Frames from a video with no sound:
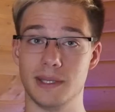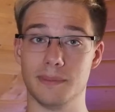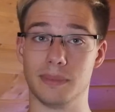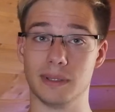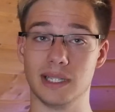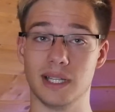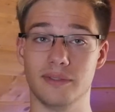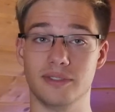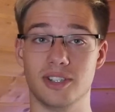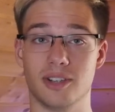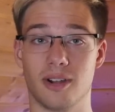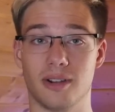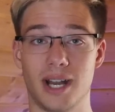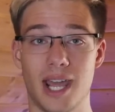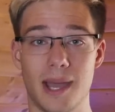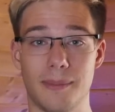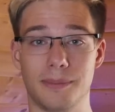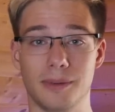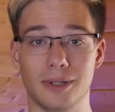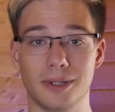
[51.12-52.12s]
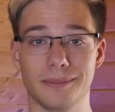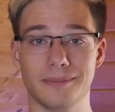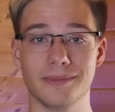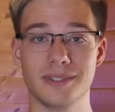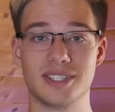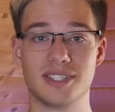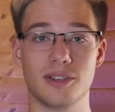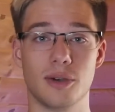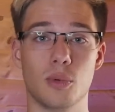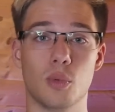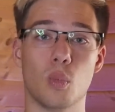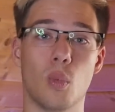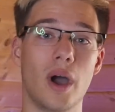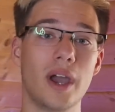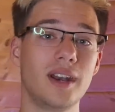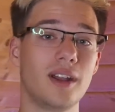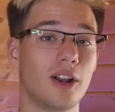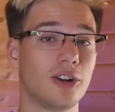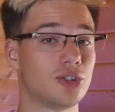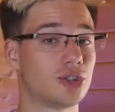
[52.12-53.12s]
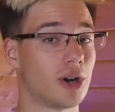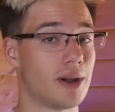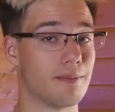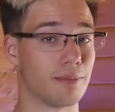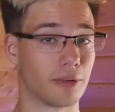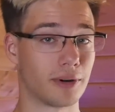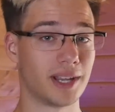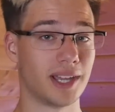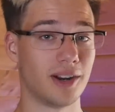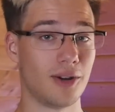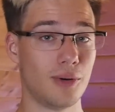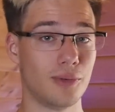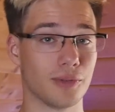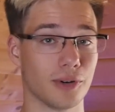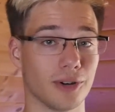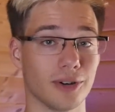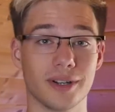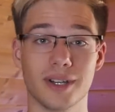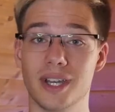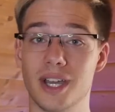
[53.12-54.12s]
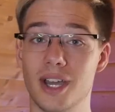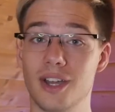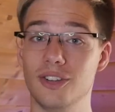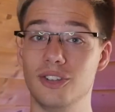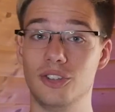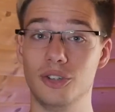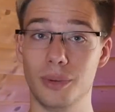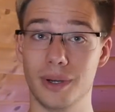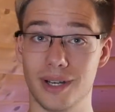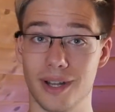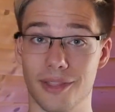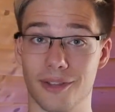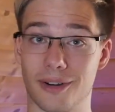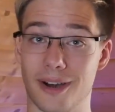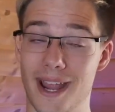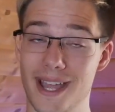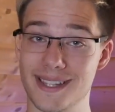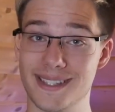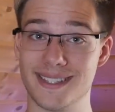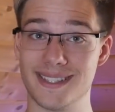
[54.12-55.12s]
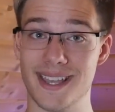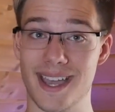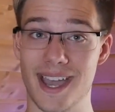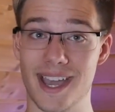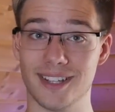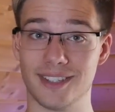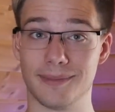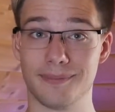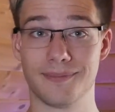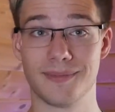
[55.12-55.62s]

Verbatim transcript: People loved it on Apple, so why not try bring it over to another headset?